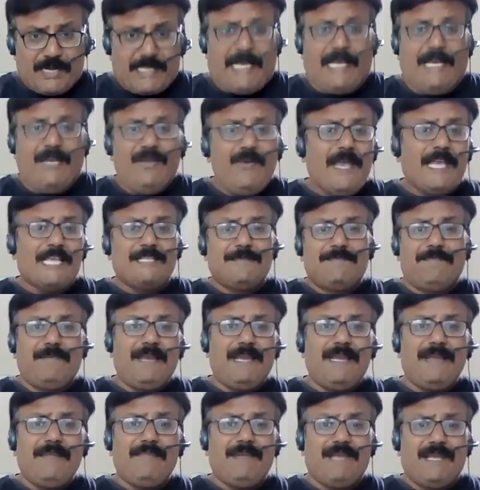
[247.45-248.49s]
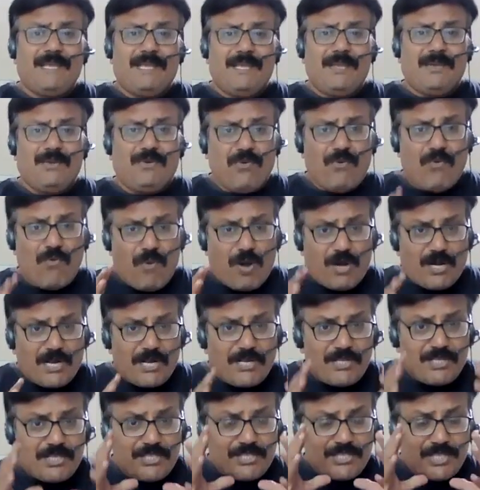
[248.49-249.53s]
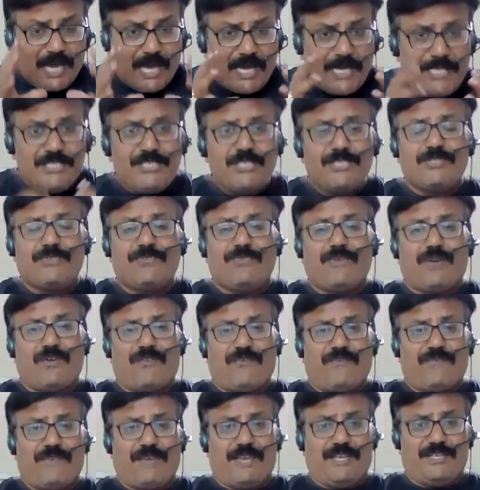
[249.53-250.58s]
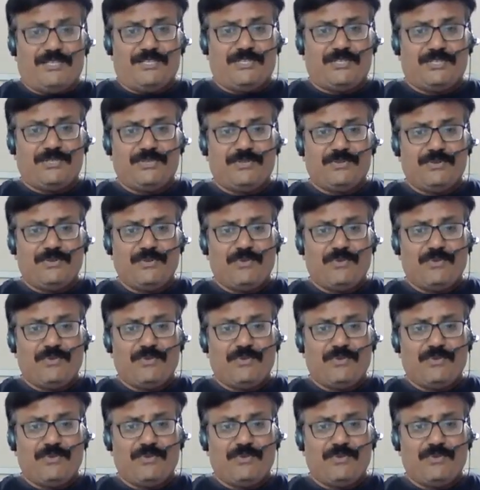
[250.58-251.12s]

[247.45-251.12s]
can you explain me what are the challenges you have faced